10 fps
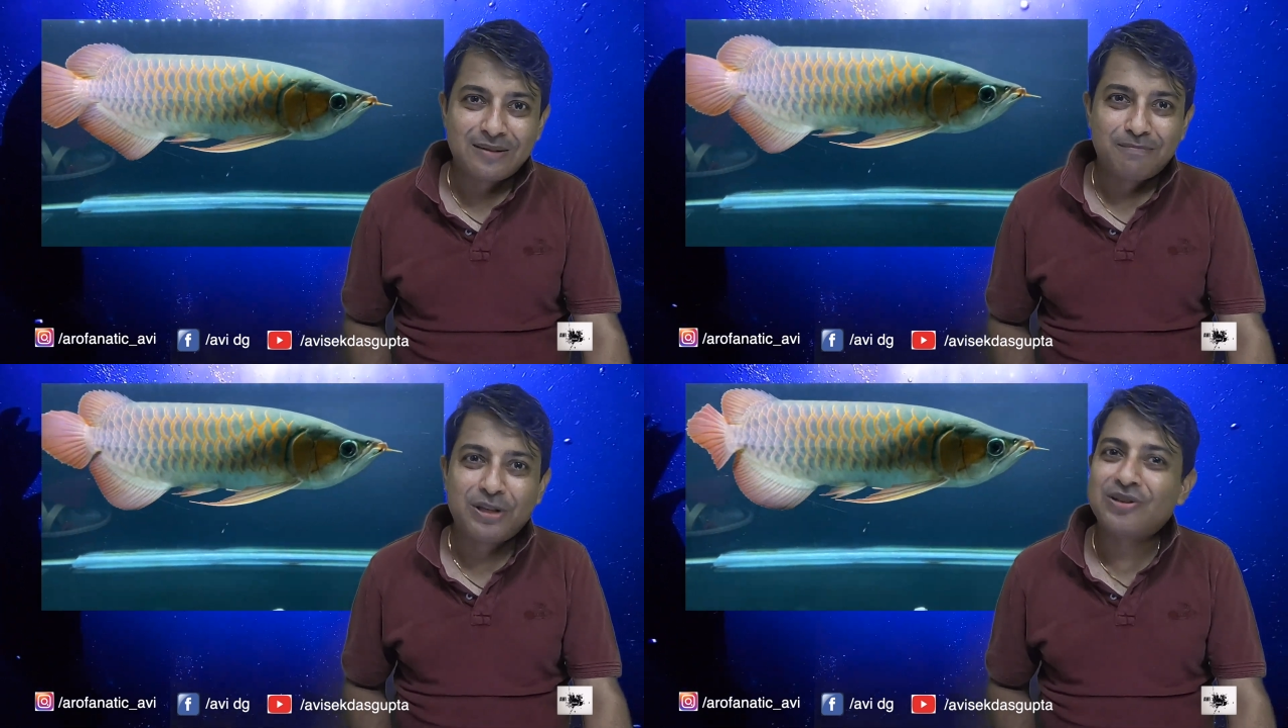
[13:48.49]

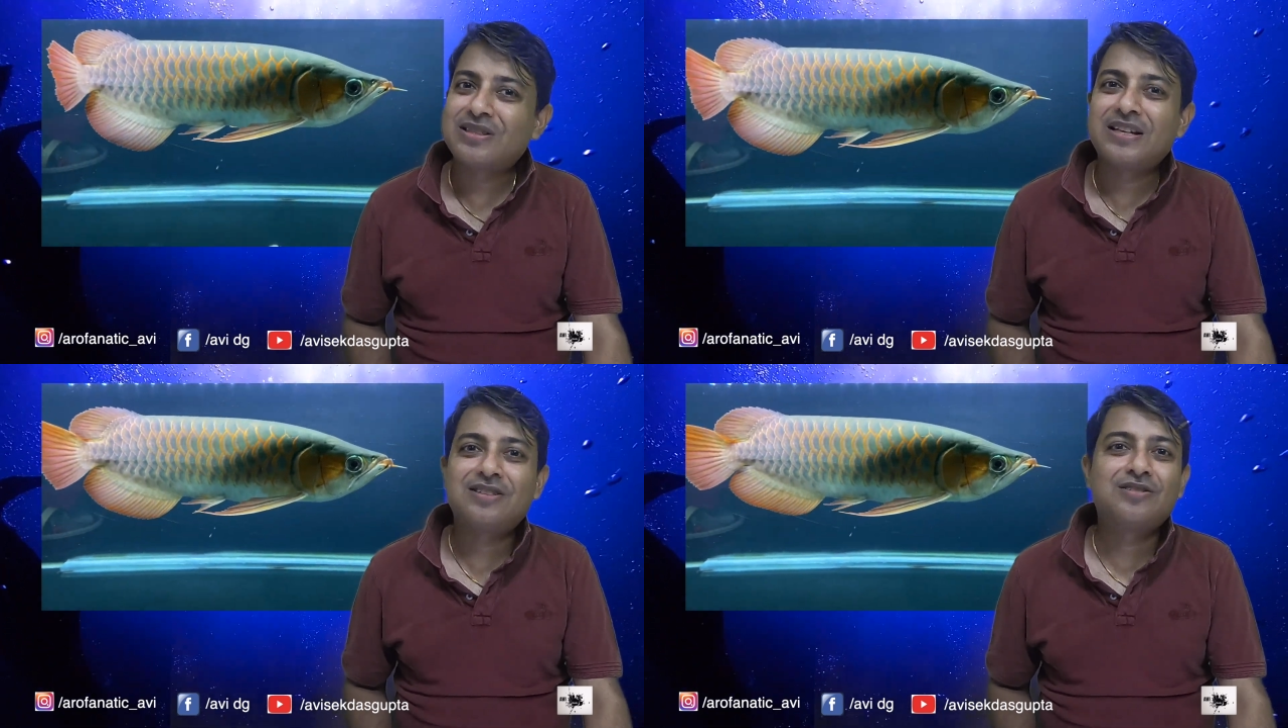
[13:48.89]
because
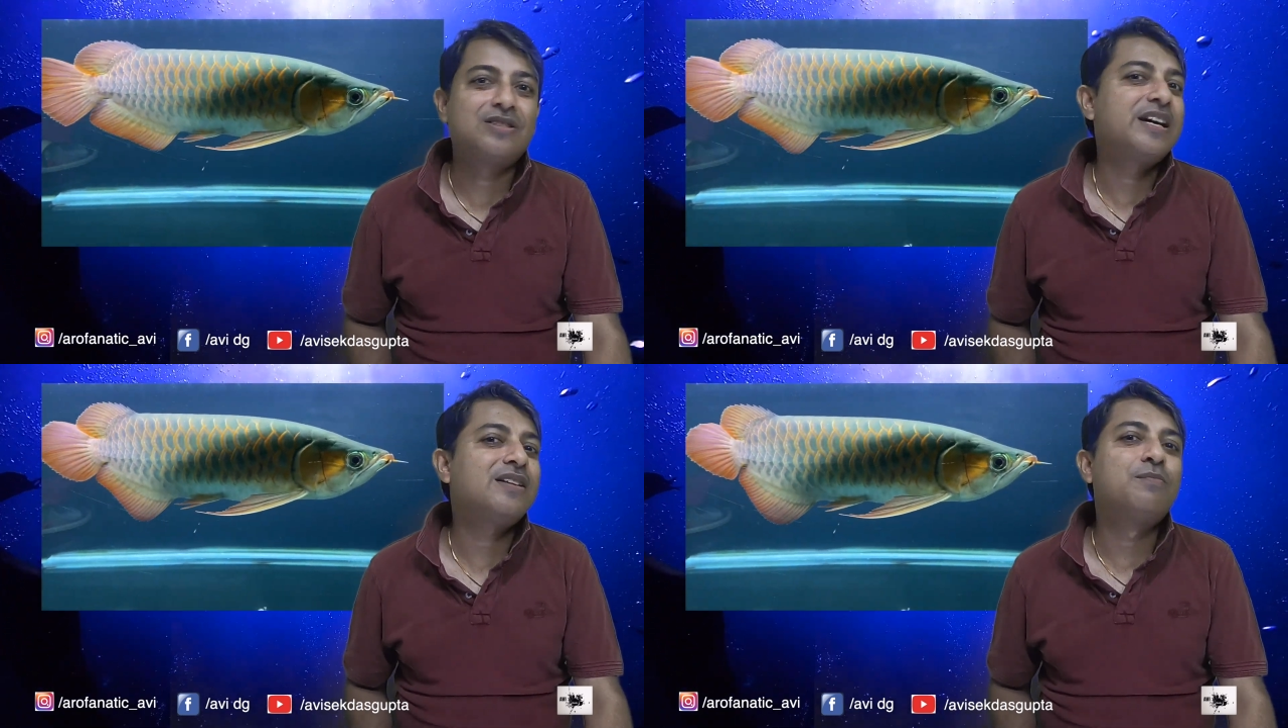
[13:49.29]

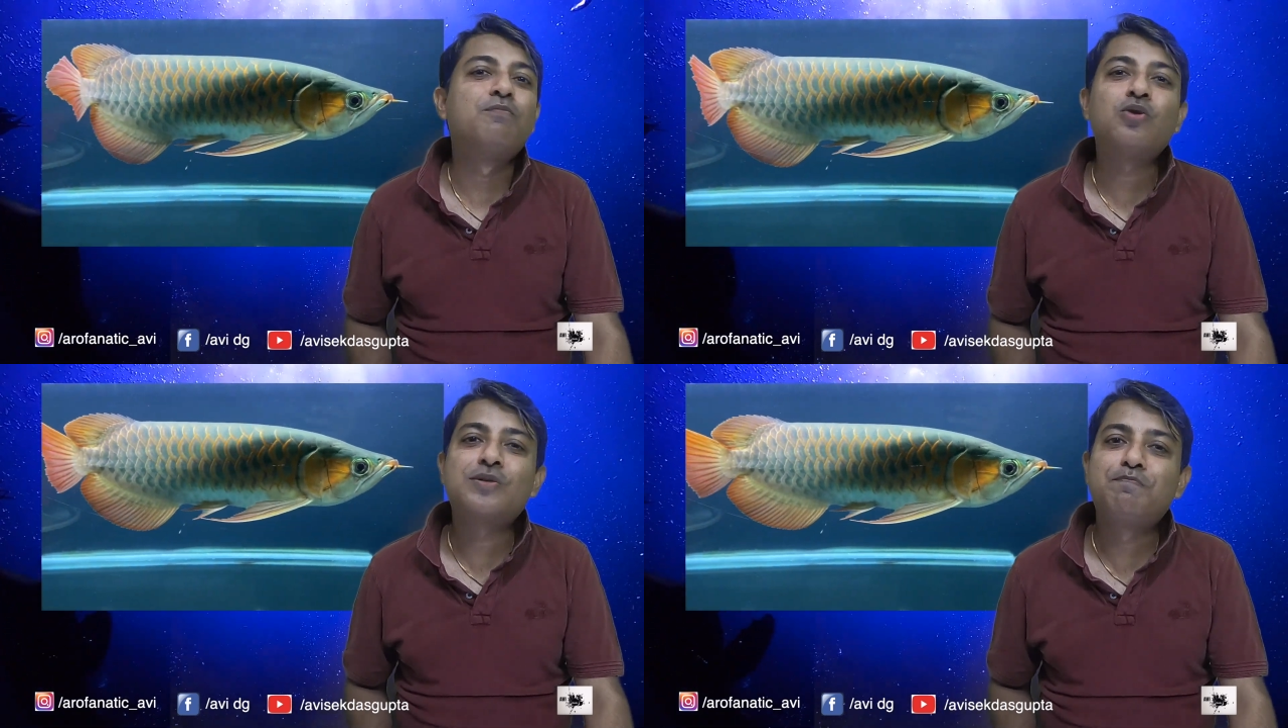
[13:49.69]
they are the
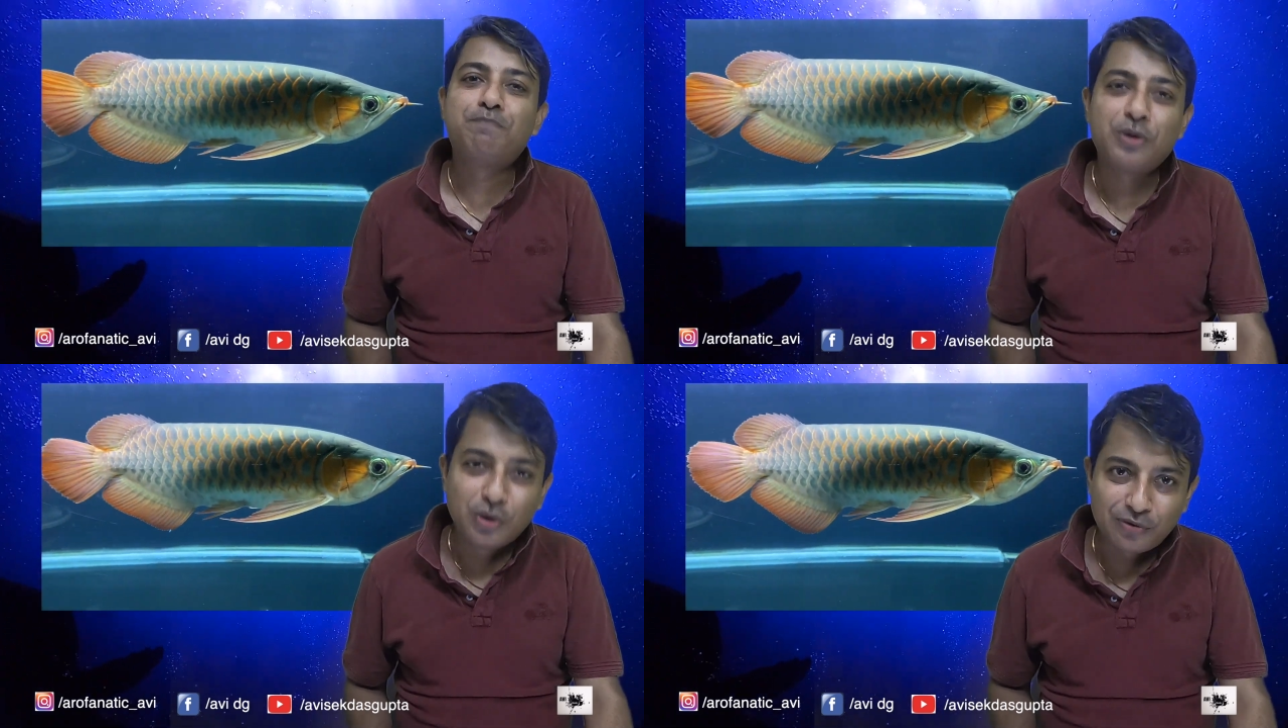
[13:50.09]
most
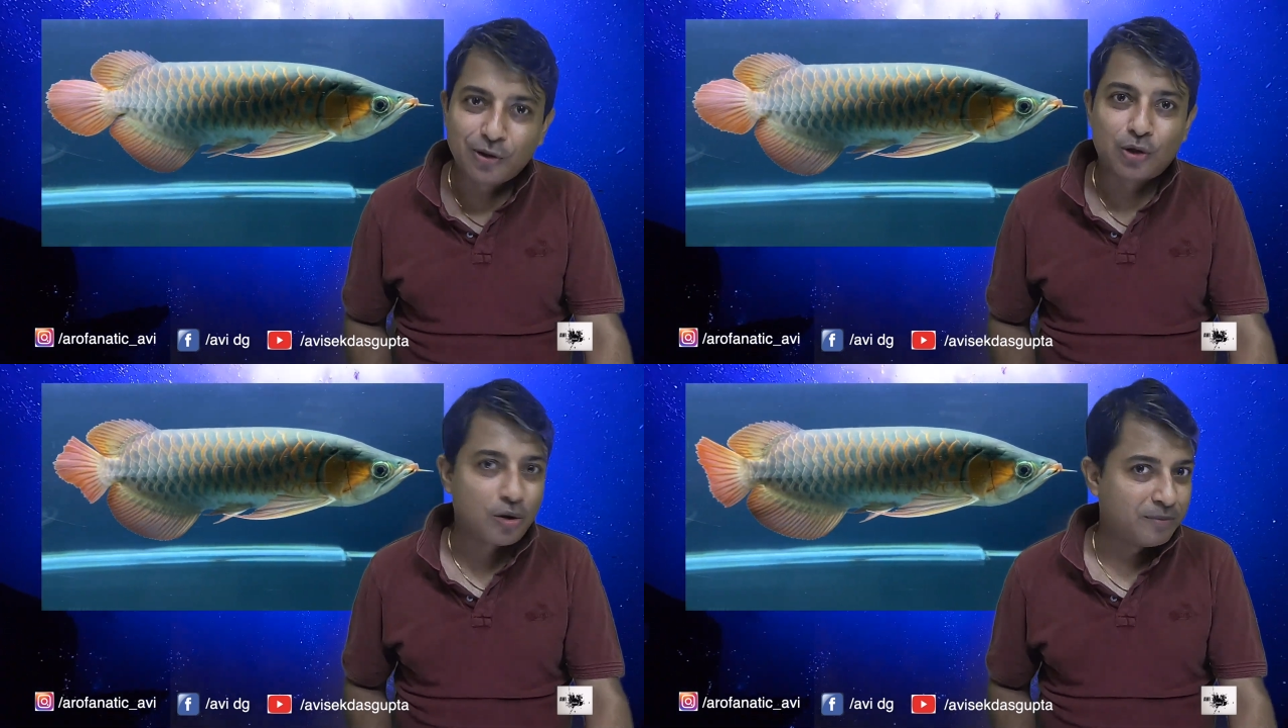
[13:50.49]

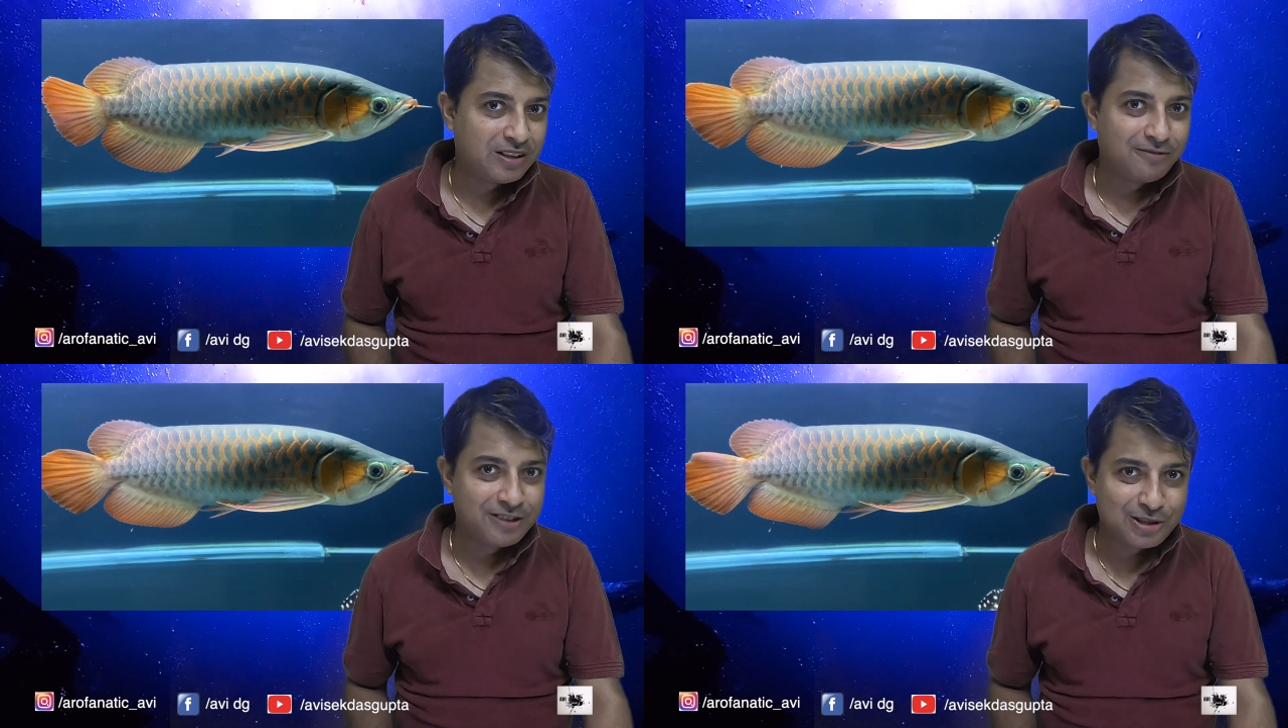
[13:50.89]
beautiful
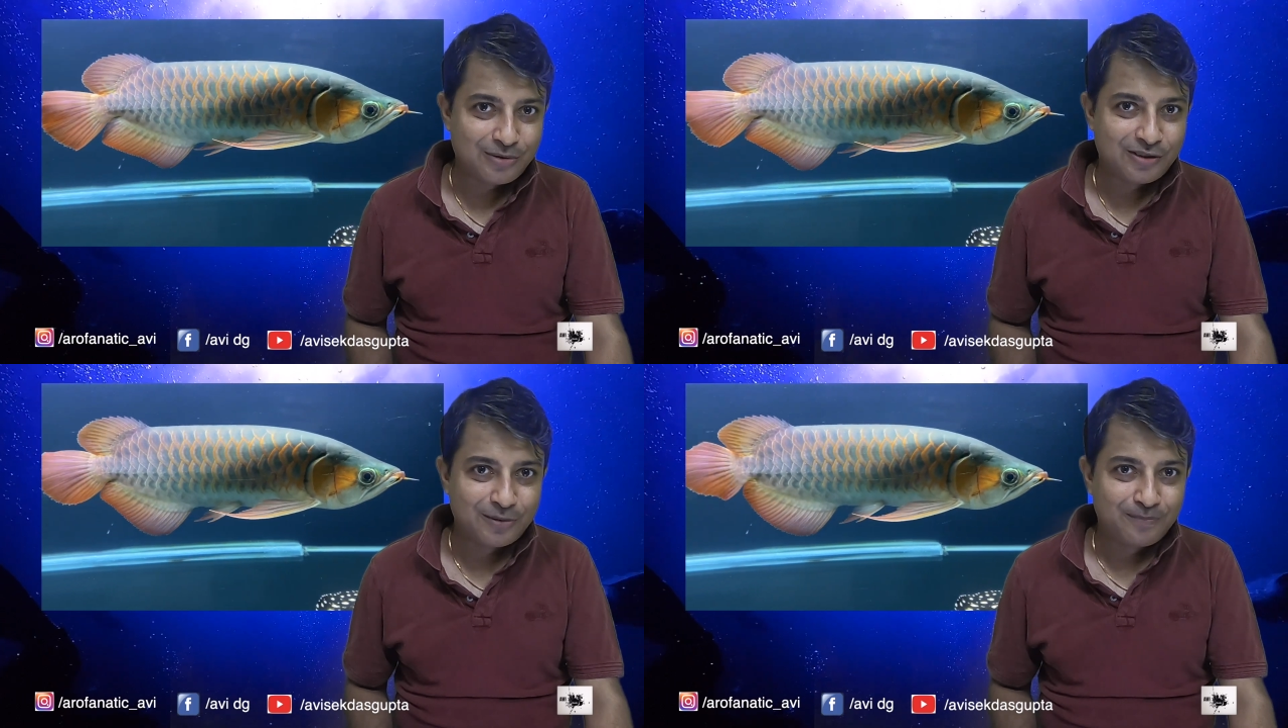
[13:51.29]
tropical fish
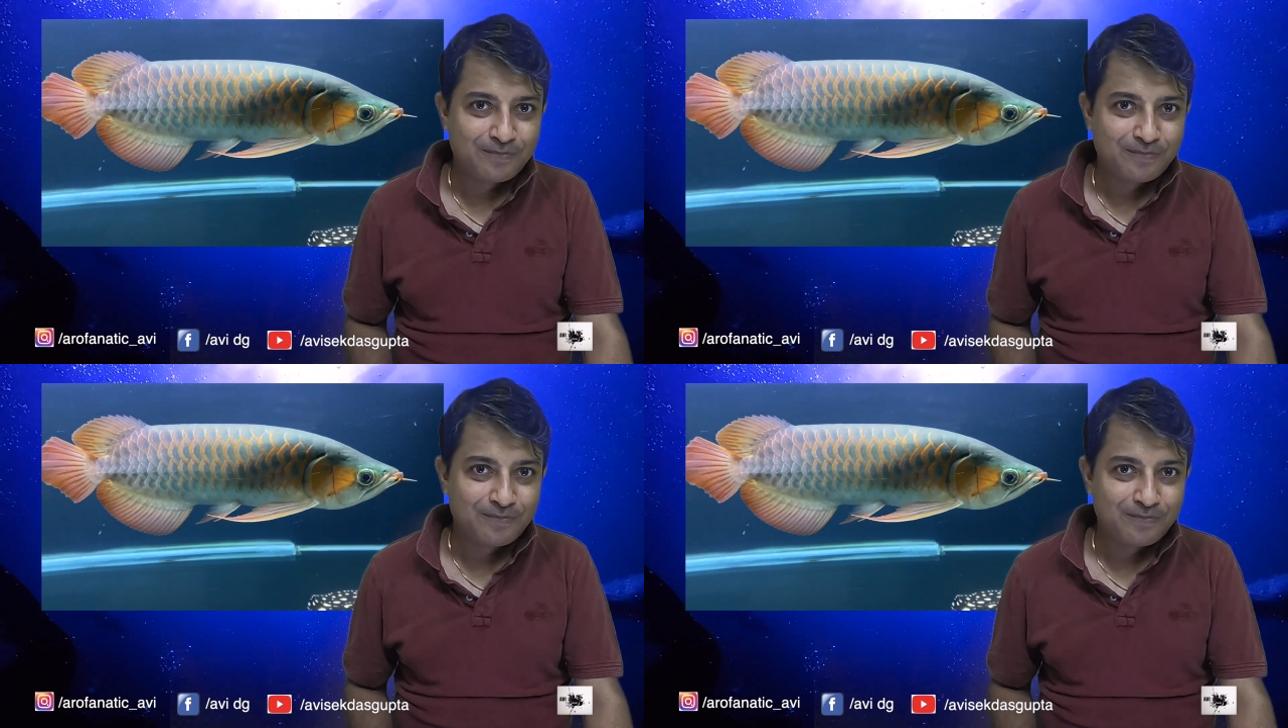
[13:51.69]
ever.